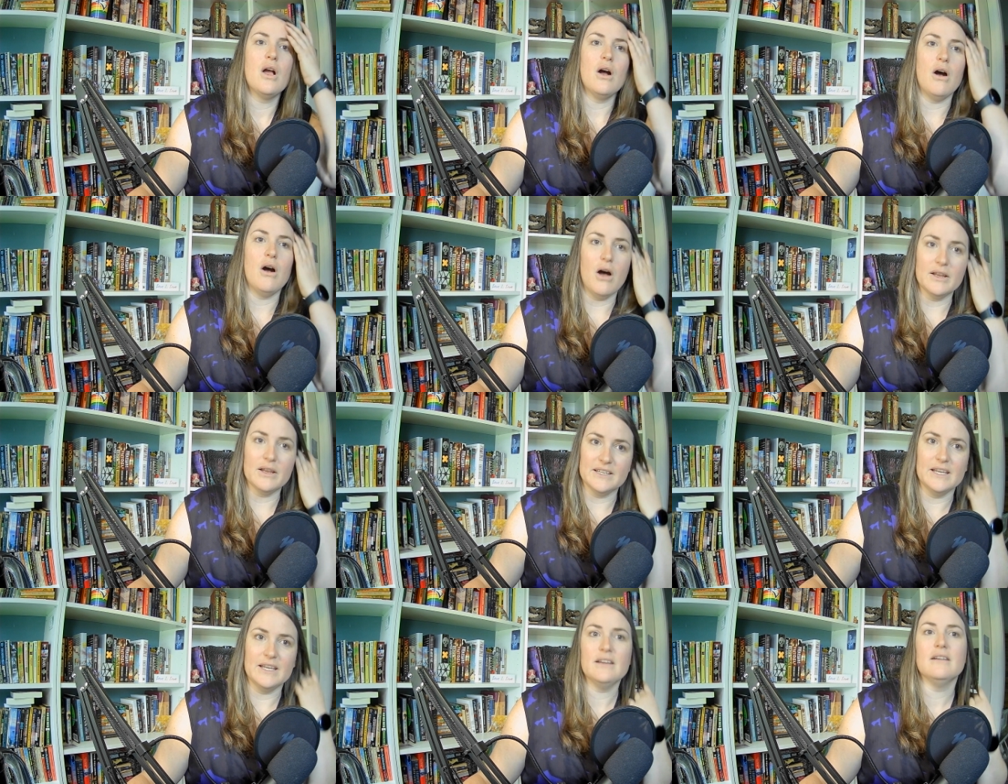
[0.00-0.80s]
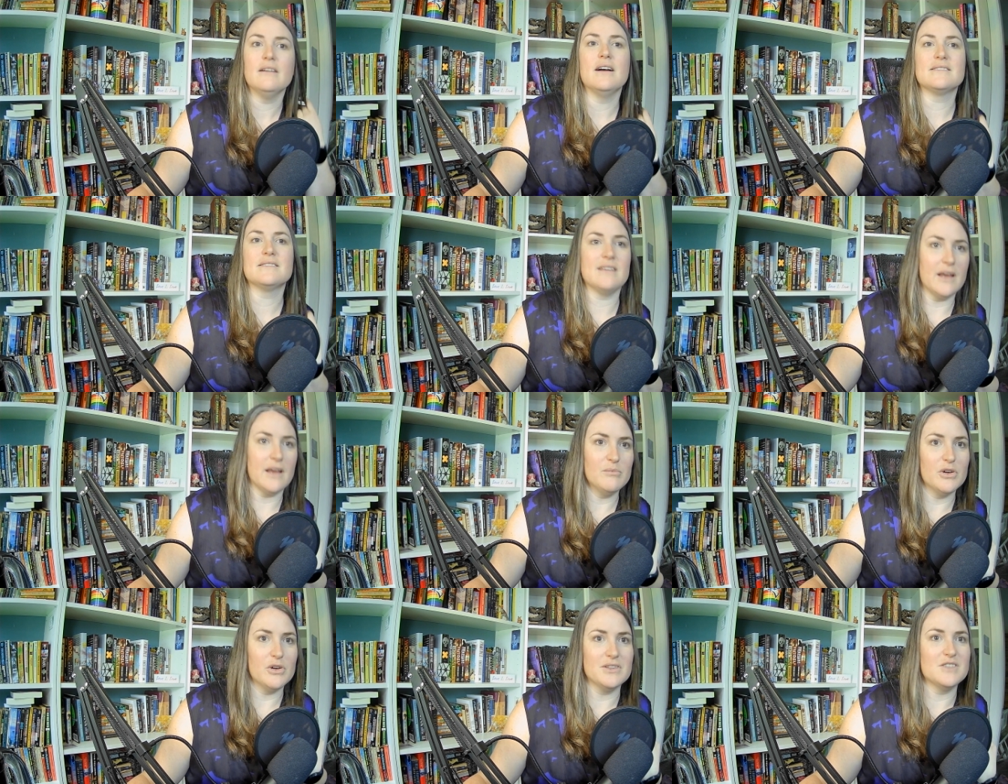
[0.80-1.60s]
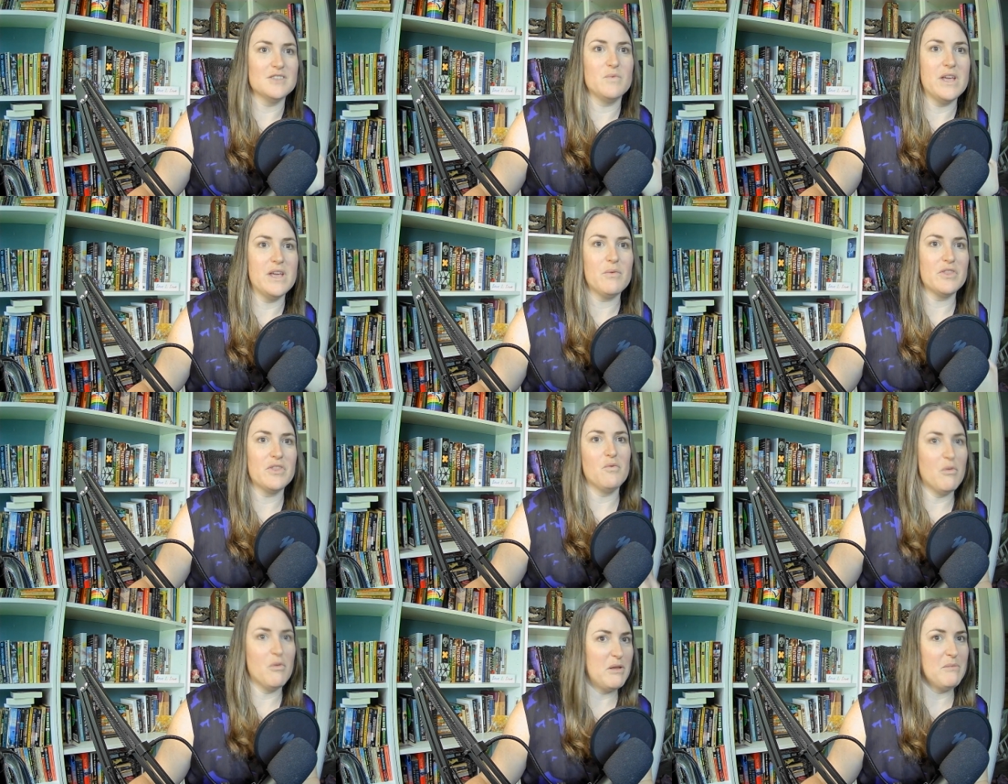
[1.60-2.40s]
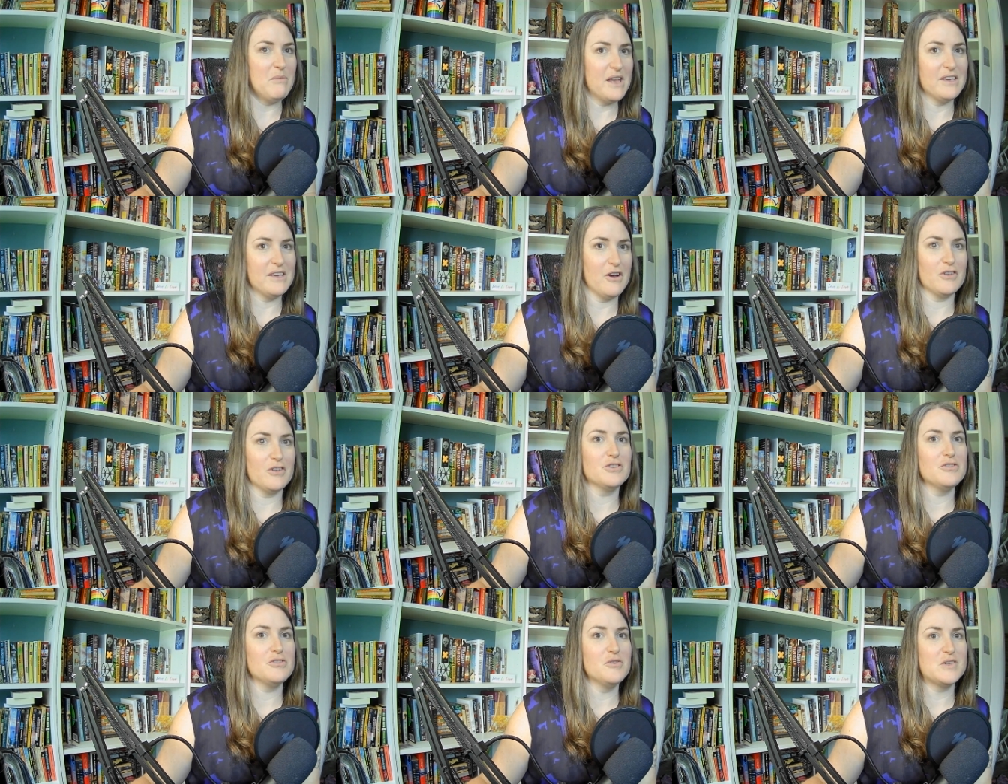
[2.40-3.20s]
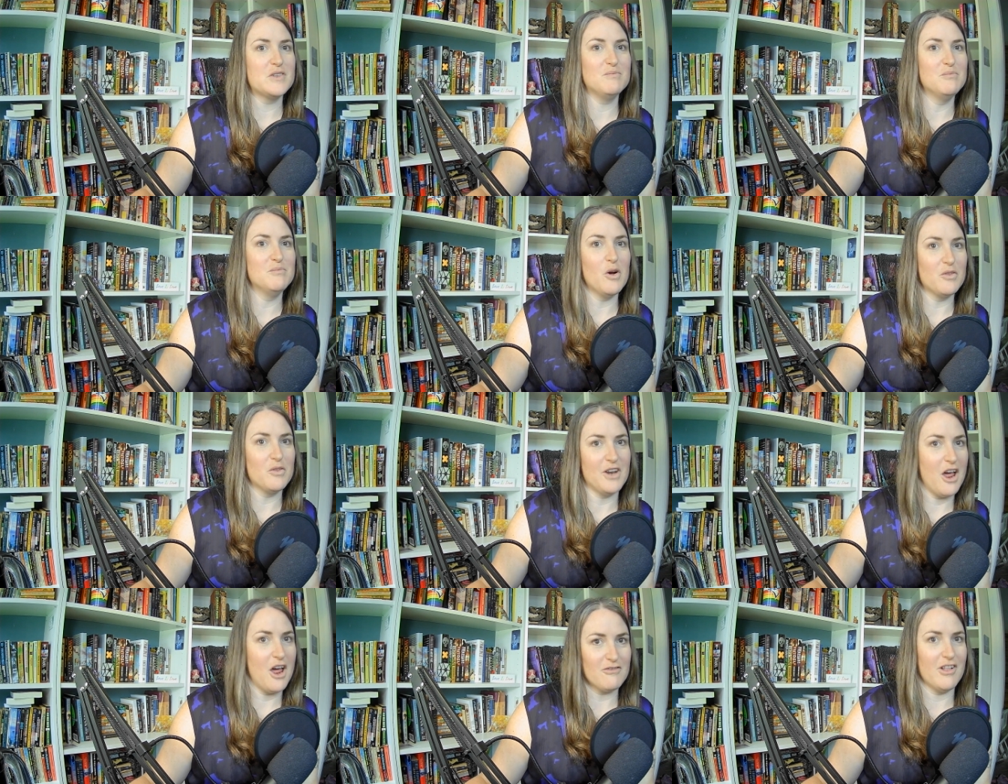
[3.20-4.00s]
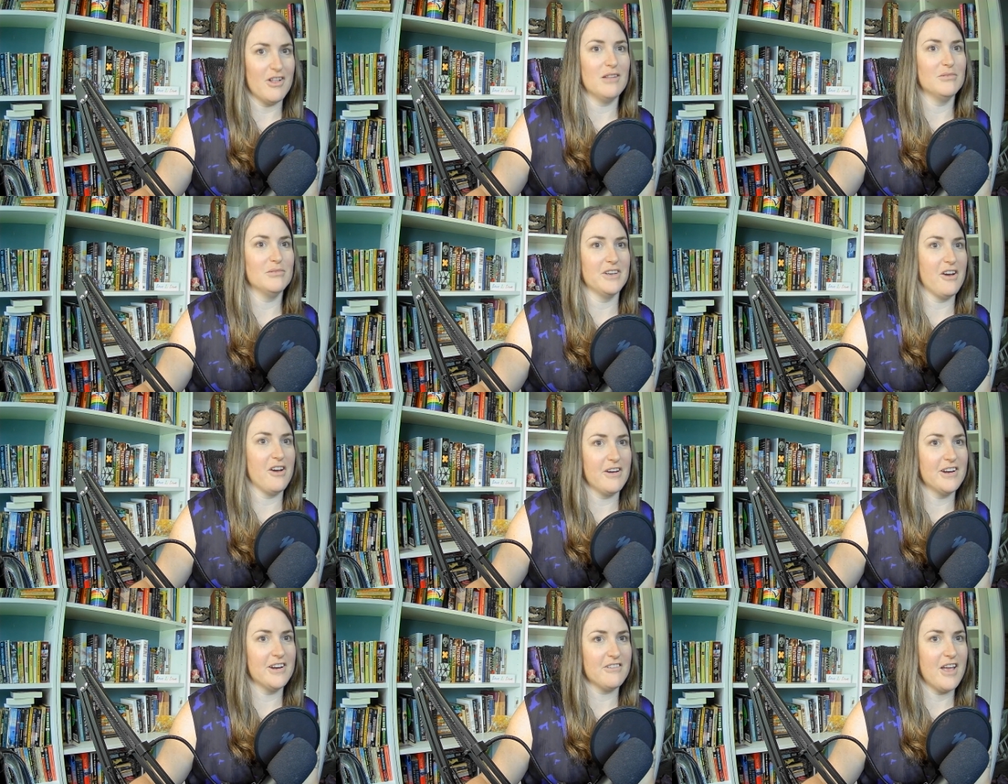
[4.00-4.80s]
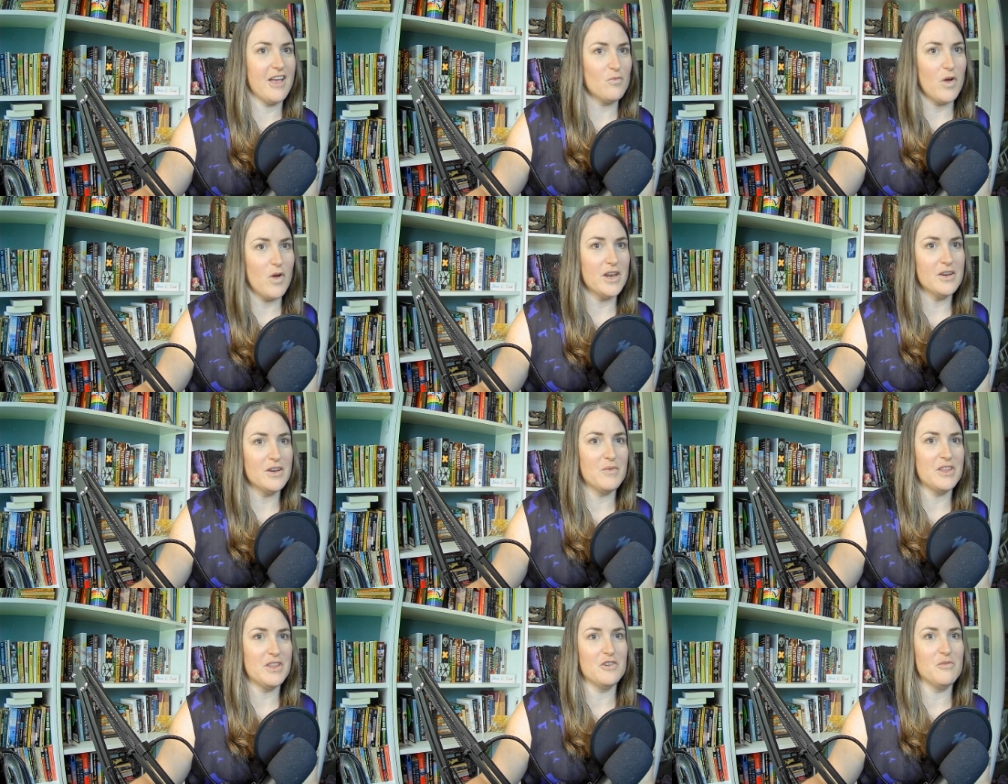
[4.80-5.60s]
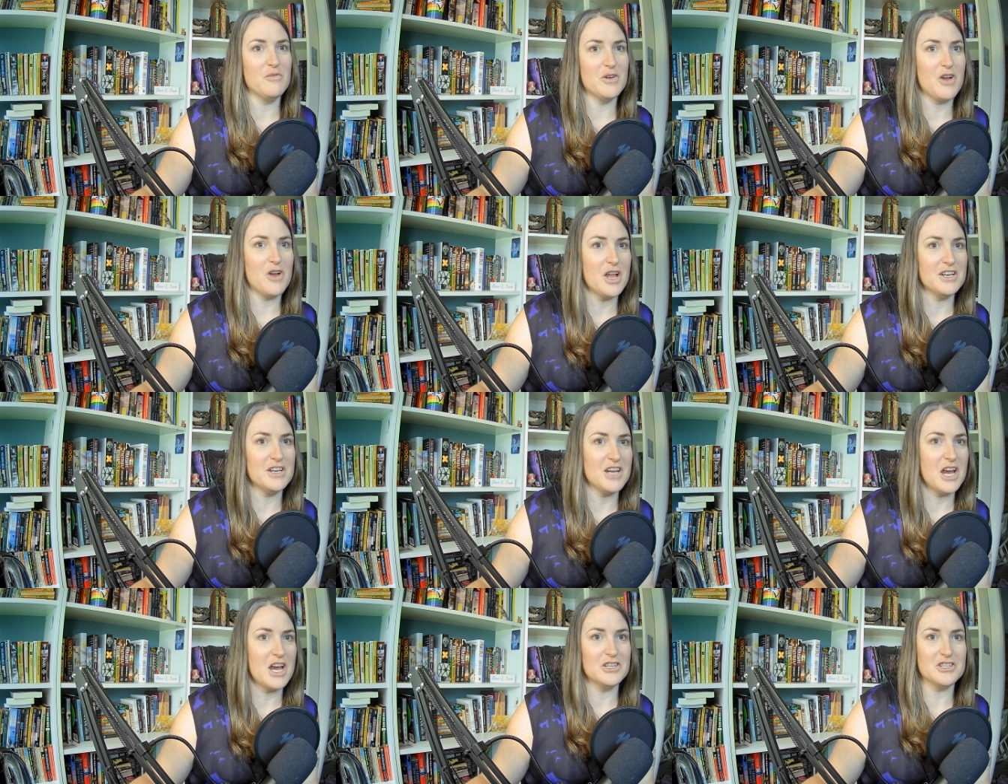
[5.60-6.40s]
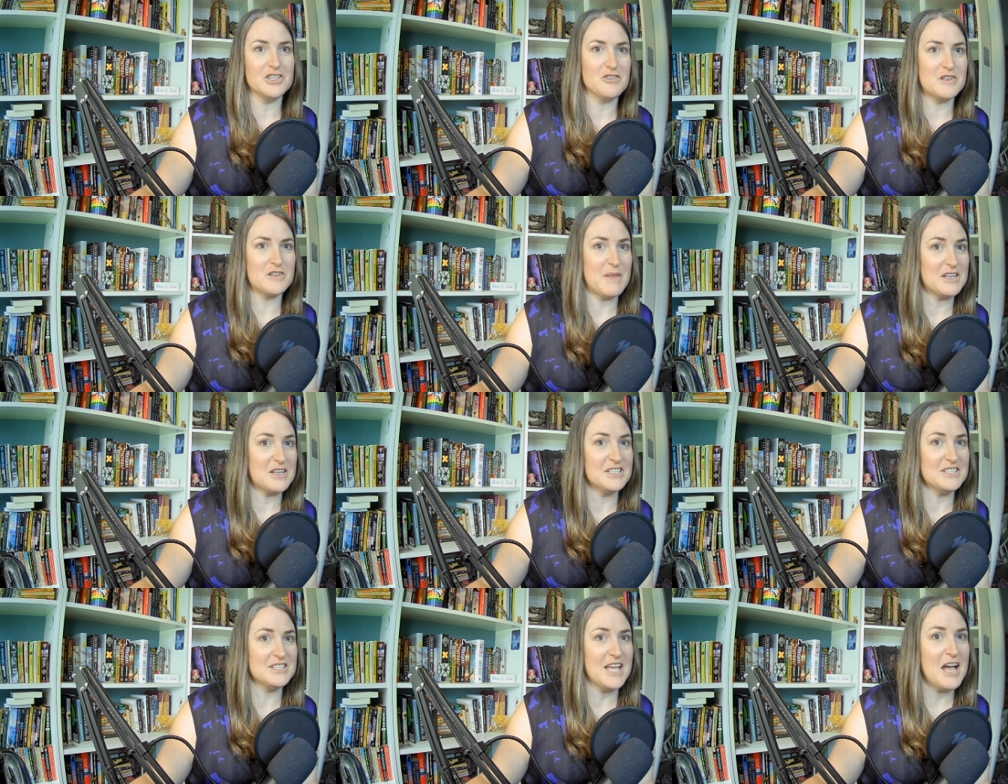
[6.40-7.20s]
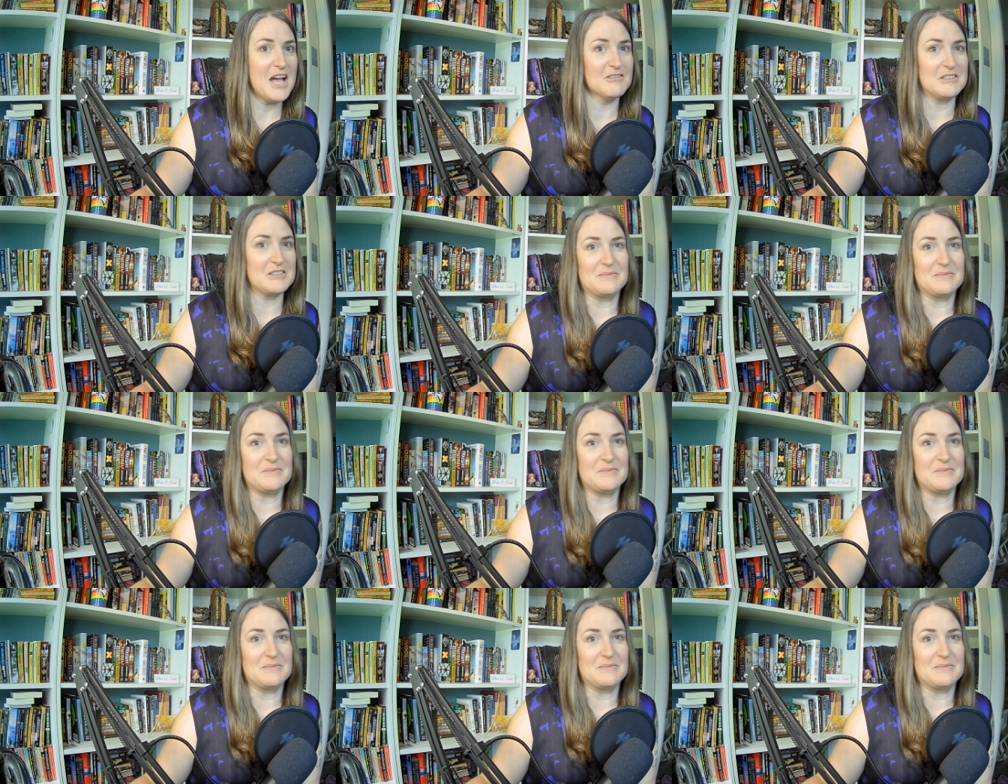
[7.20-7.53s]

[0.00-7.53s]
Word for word: oddly, a second book this week with a woman main character who is both an unreliable narrator and one with whom you're not entirely sure is mentally sound.